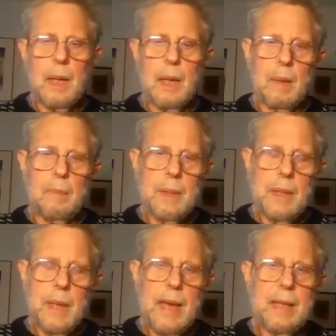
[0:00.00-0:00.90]

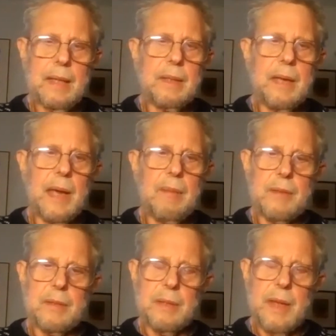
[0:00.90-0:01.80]
And it gave
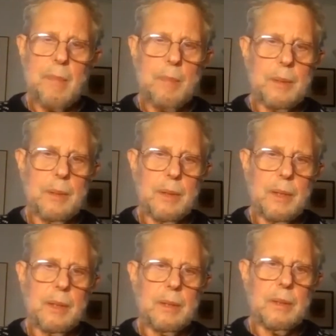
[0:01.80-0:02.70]
us an
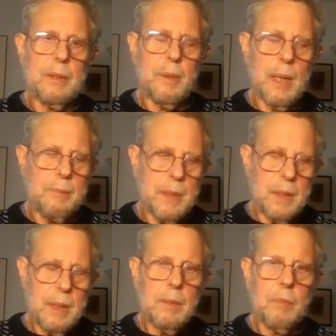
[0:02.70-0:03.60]
opportunity to
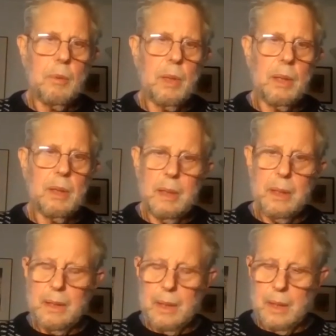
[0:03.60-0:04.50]

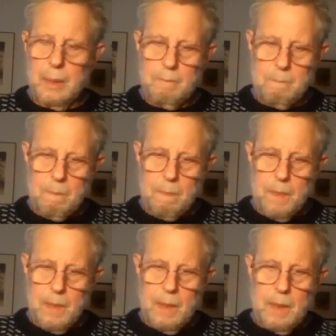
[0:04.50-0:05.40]
really
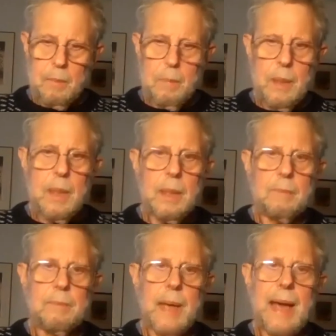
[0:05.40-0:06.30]
be
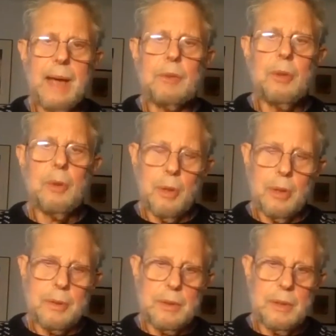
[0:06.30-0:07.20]

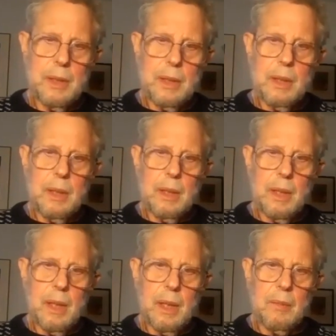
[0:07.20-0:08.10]
outdoors,
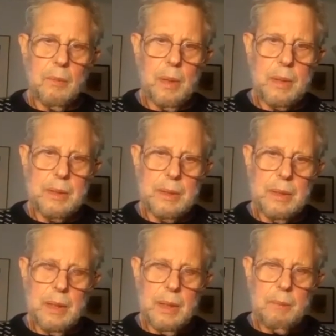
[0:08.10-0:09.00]

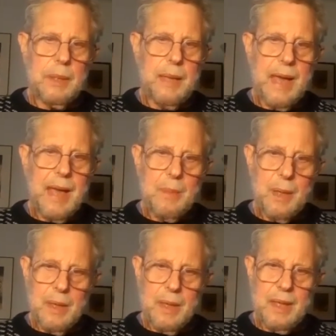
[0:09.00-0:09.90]
which became
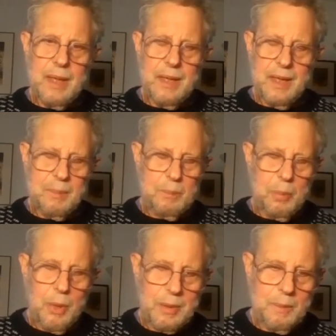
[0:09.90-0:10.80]
an
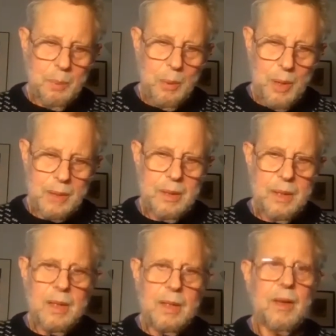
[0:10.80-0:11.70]
important
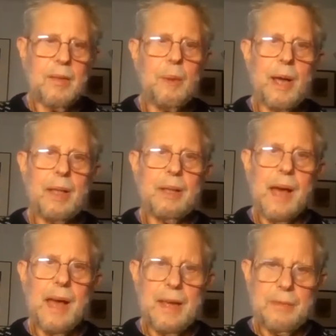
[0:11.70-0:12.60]
part of my
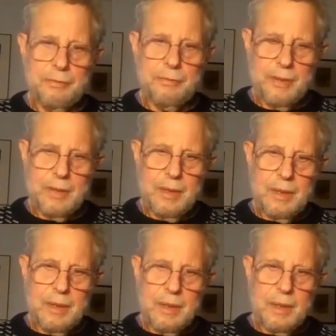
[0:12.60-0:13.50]
life.
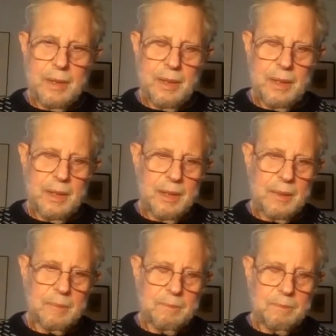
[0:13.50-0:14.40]

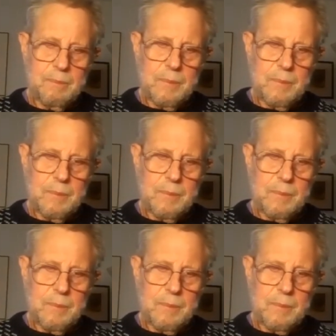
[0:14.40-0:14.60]
And